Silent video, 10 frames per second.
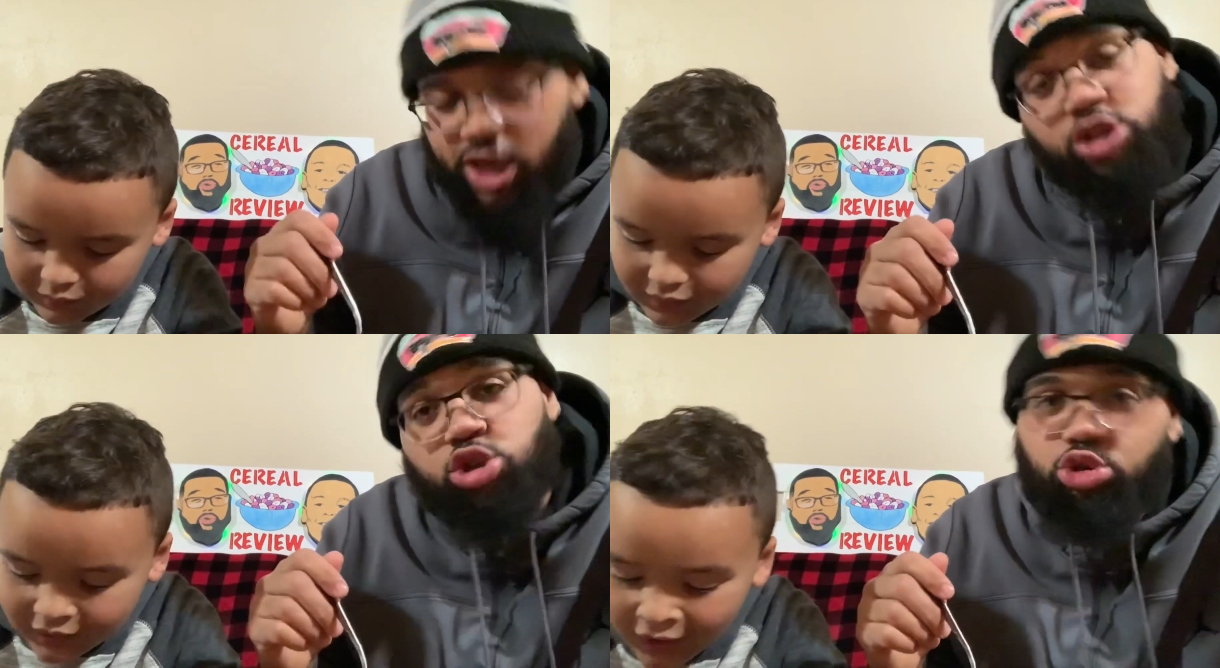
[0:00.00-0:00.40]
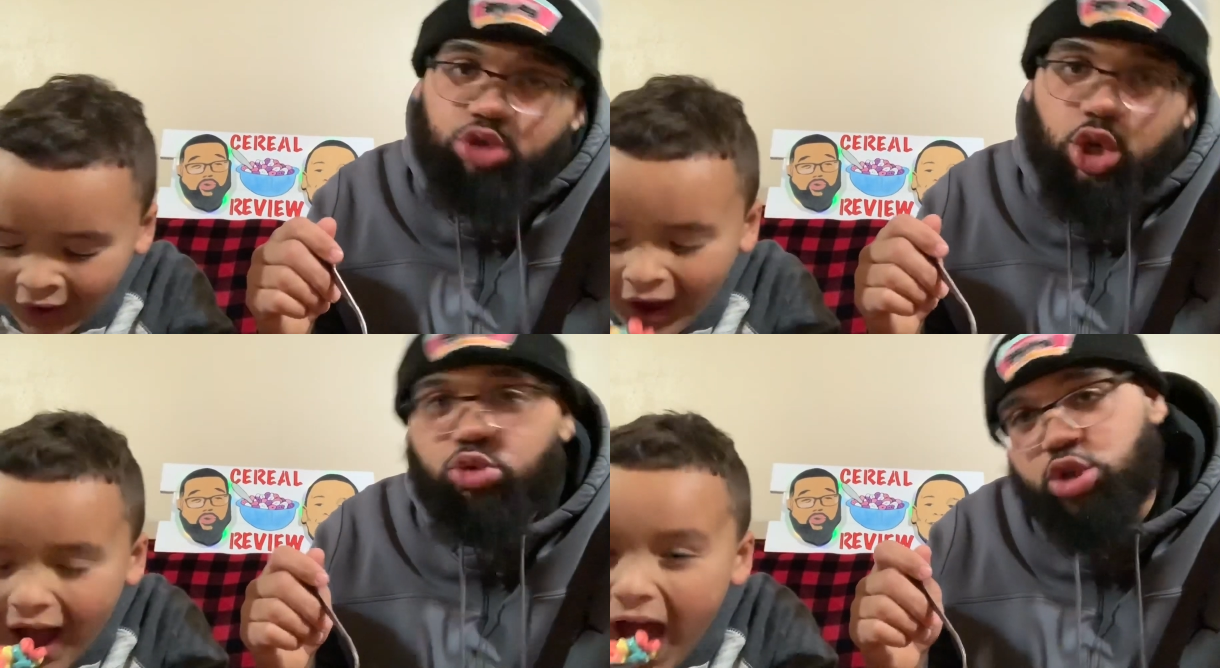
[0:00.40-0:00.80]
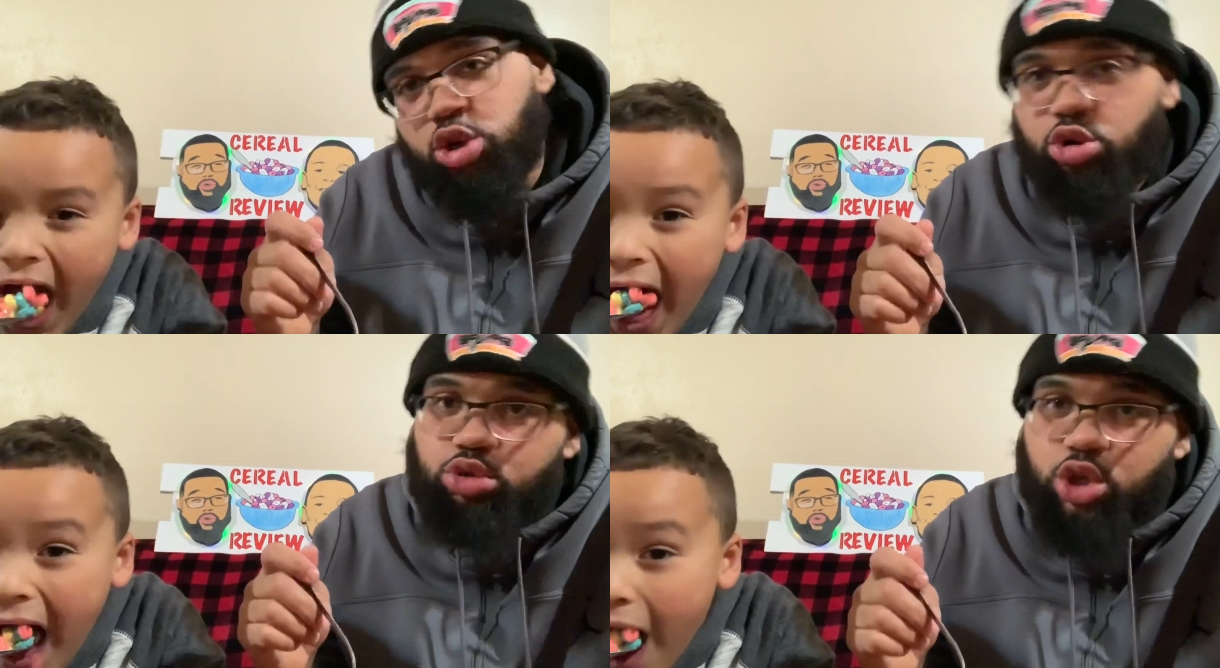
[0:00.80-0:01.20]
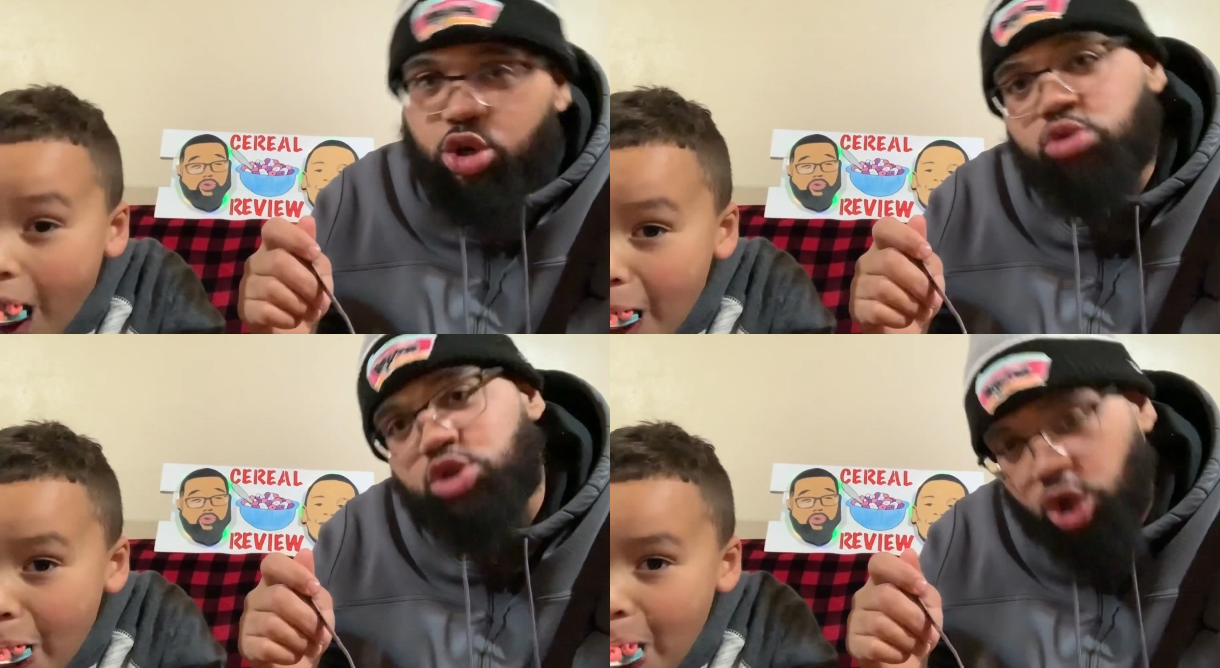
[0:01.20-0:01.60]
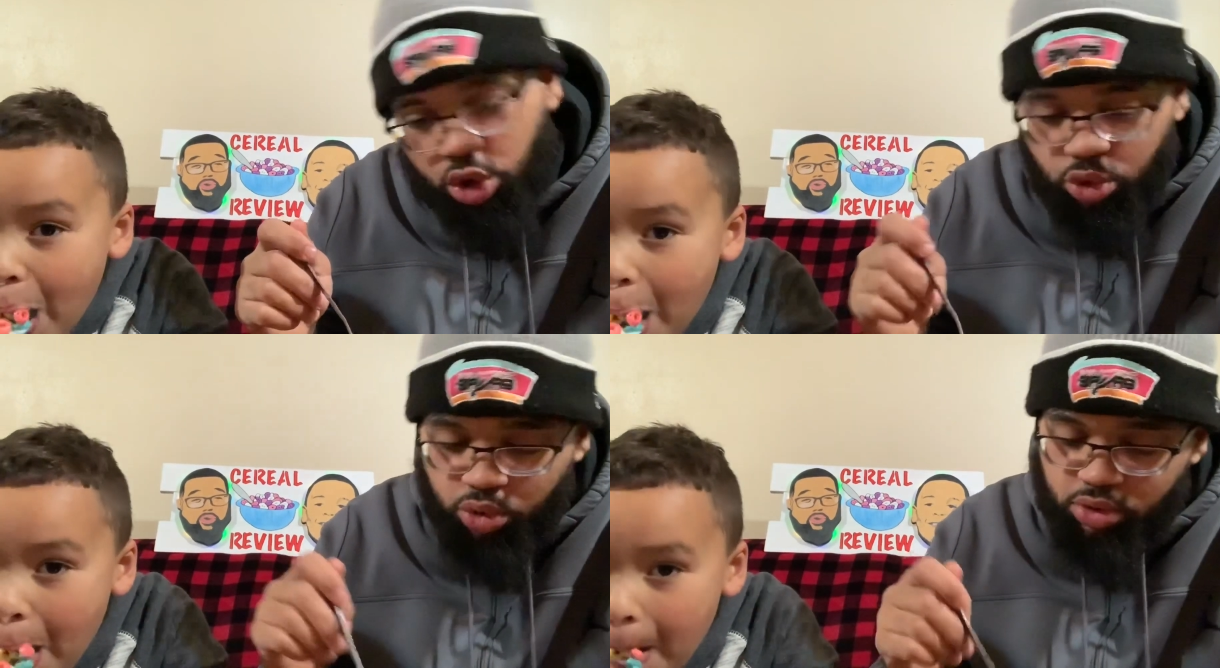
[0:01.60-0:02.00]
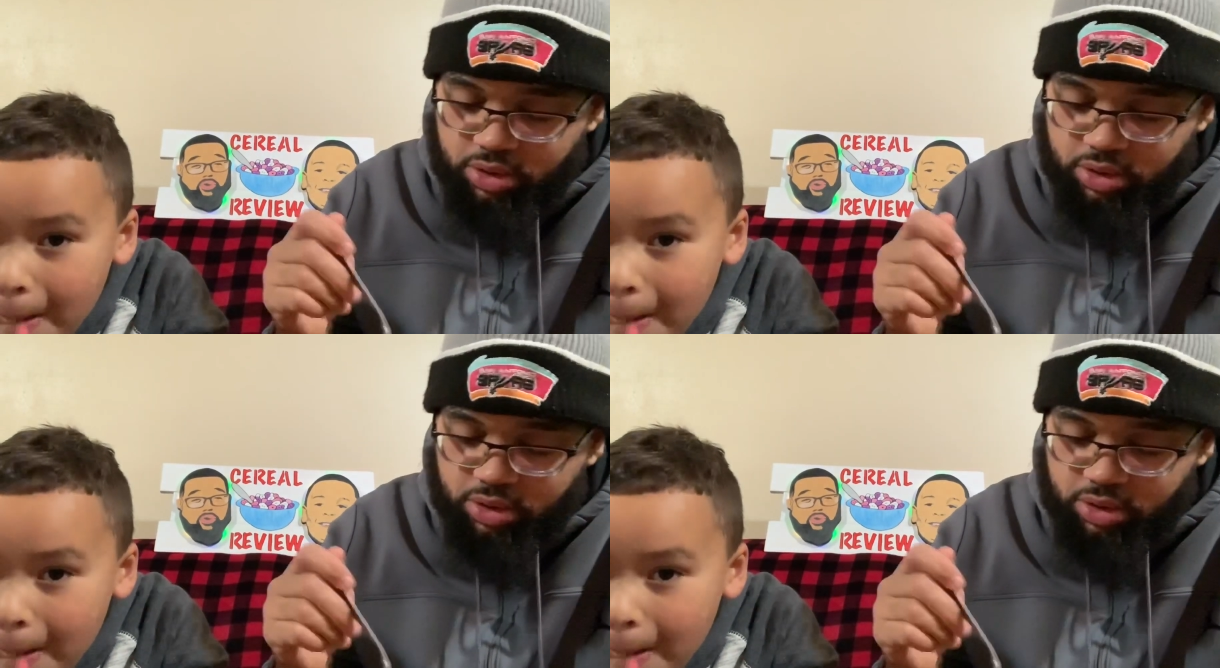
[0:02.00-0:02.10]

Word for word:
Speaker 1: Do, do, do, do, do, do, do.